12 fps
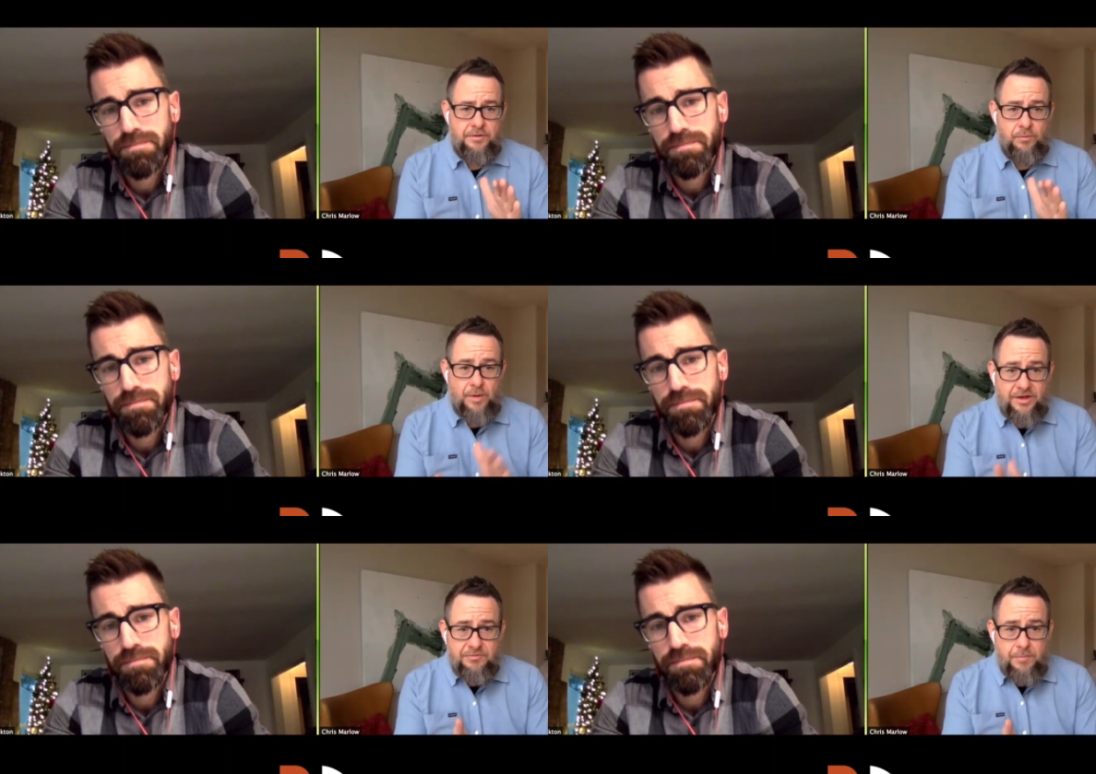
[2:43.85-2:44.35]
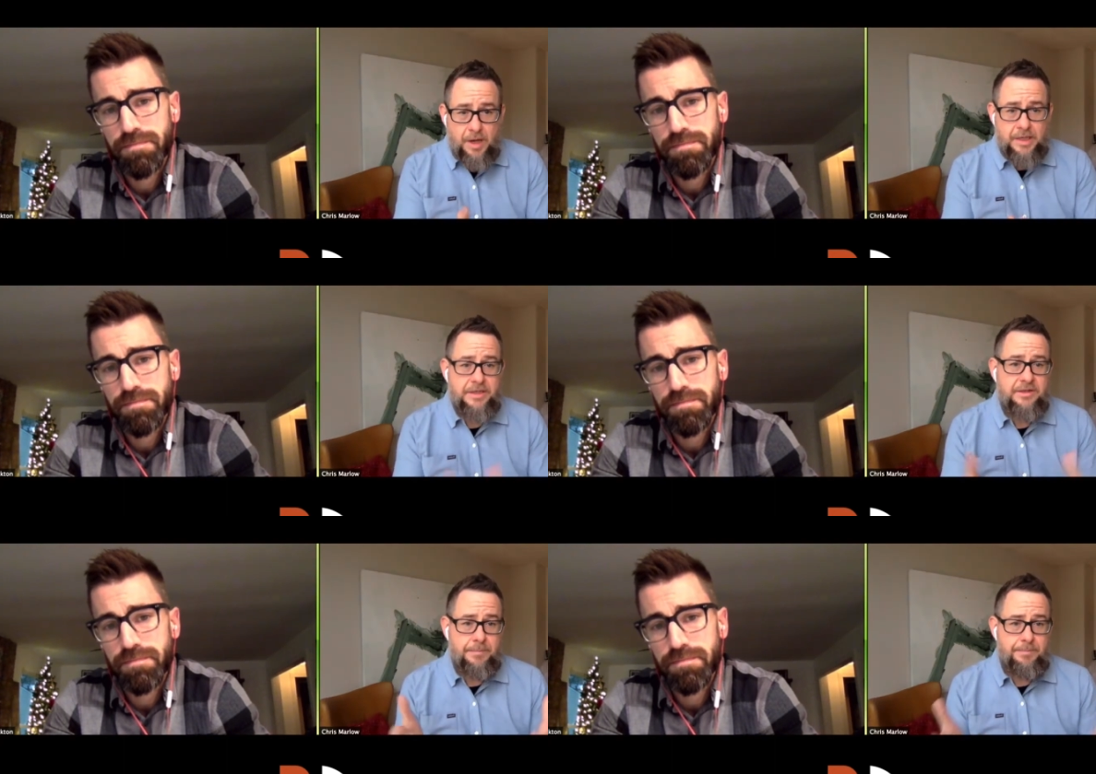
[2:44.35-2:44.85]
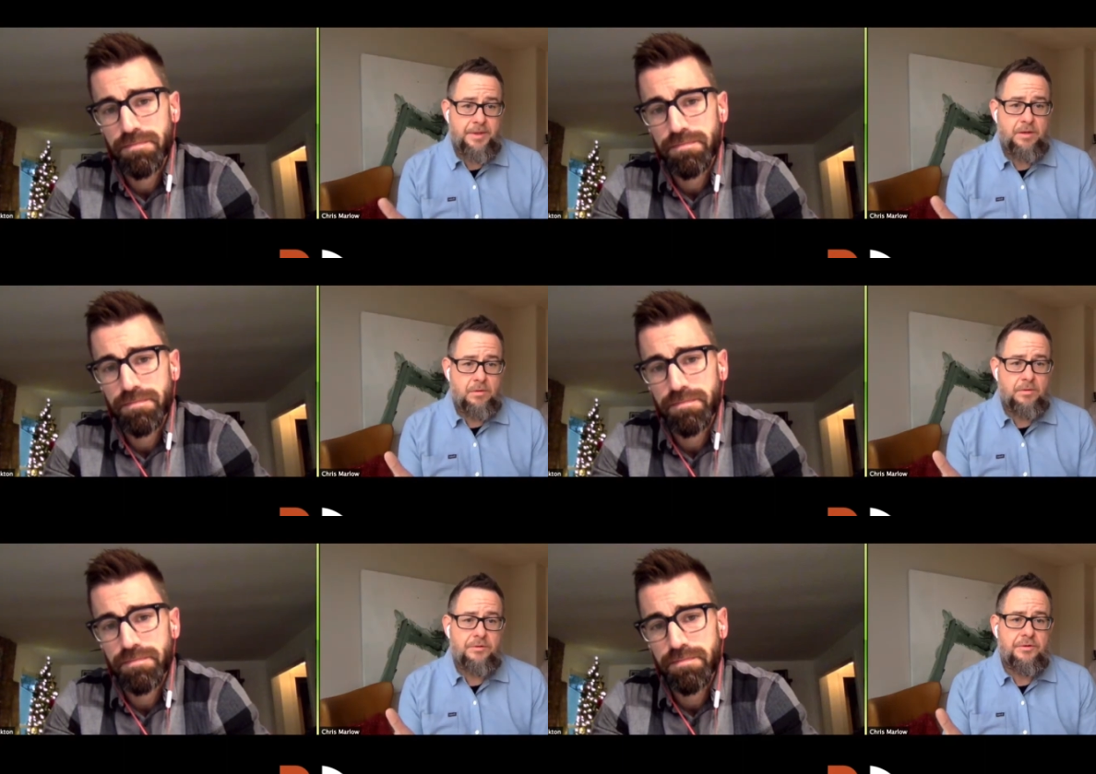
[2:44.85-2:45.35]
Speaker 1: to raise money to
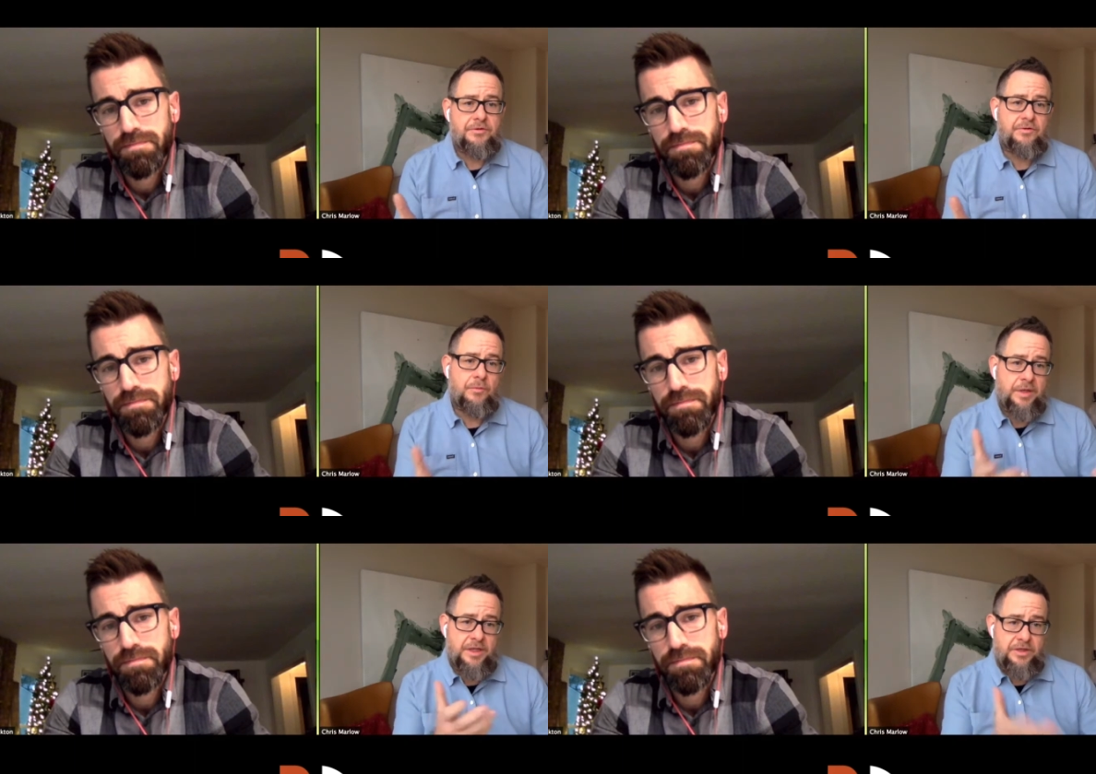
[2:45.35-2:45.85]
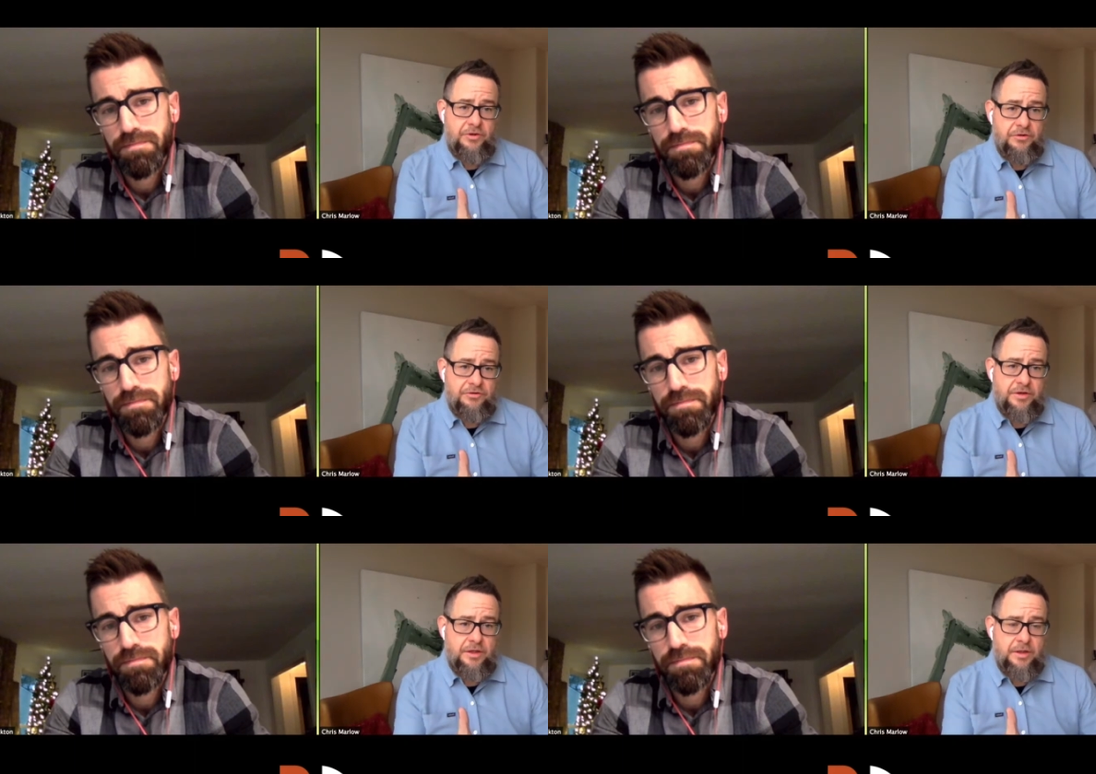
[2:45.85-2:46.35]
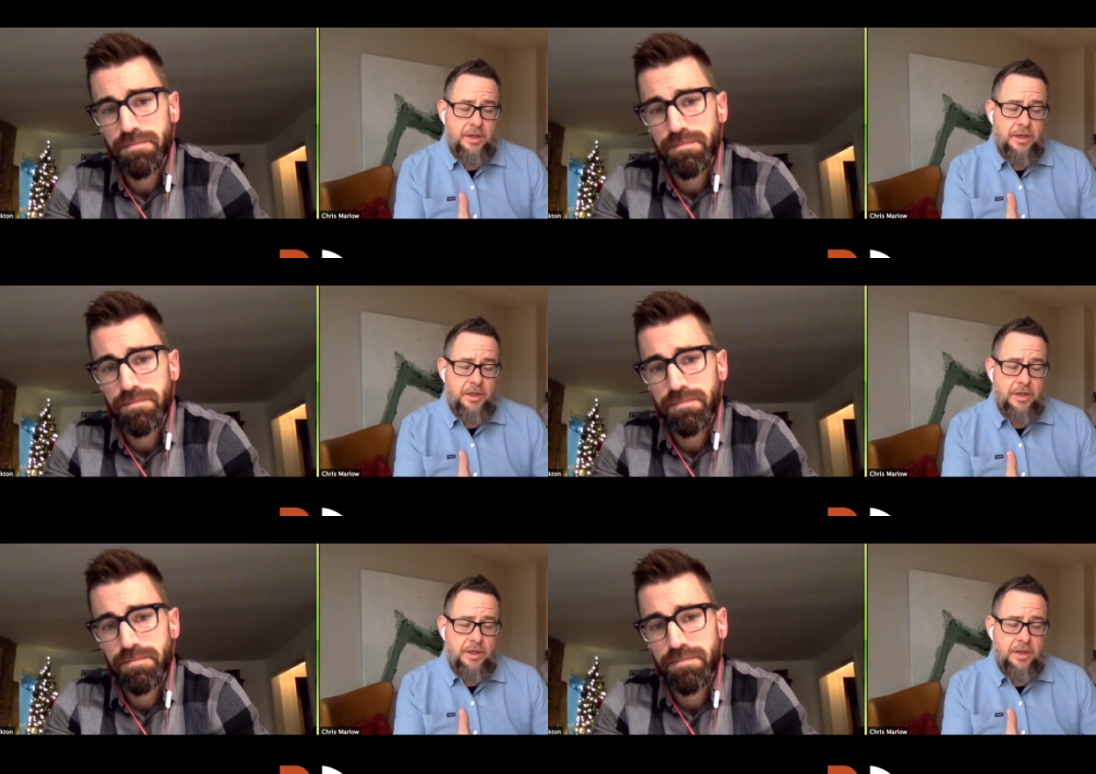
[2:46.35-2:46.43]
build so we can use it